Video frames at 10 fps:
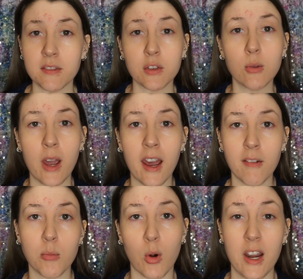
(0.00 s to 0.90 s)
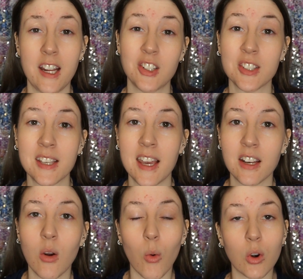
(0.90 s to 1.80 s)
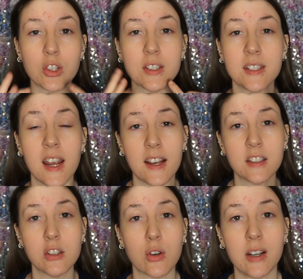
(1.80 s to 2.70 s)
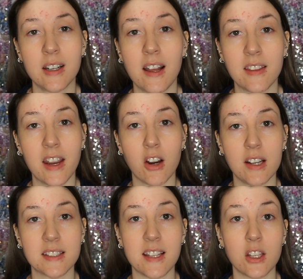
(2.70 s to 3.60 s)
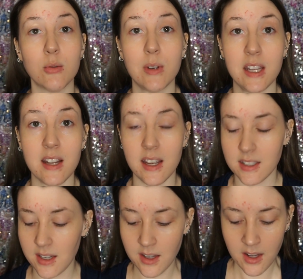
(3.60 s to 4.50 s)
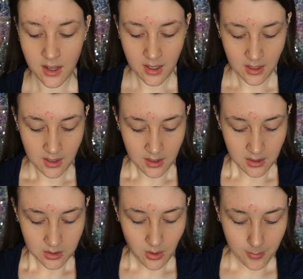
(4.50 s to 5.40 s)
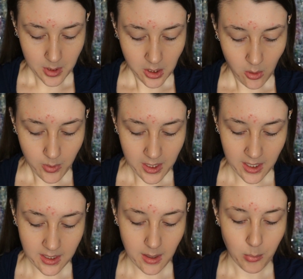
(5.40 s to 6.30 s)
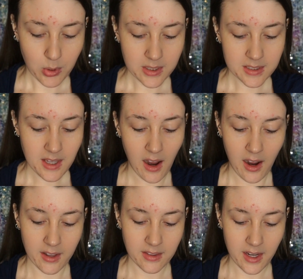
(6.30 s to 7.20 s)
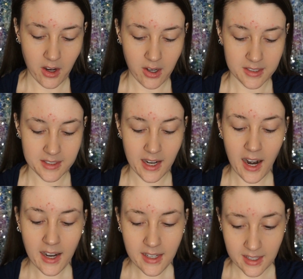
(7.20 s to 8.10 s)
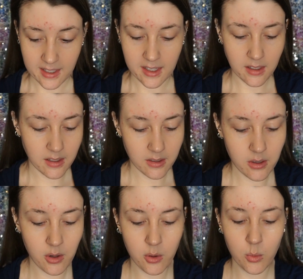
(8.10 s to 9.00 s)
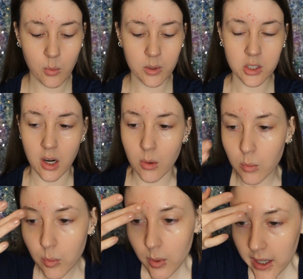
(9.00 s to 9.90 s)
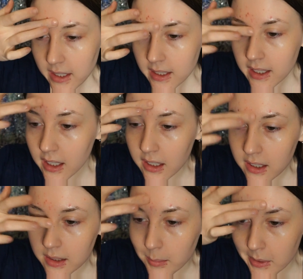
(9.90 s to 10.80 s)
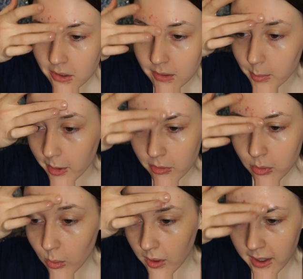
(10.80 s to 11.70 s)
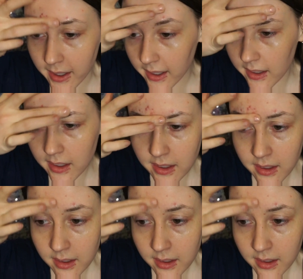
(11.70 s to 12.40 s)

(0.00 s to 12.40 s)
if you have more aged skin, or just concentrate it on the areas that you need it. So I'm going to go in and put this on the areas that I need it, which are right here in the middle of my forehead.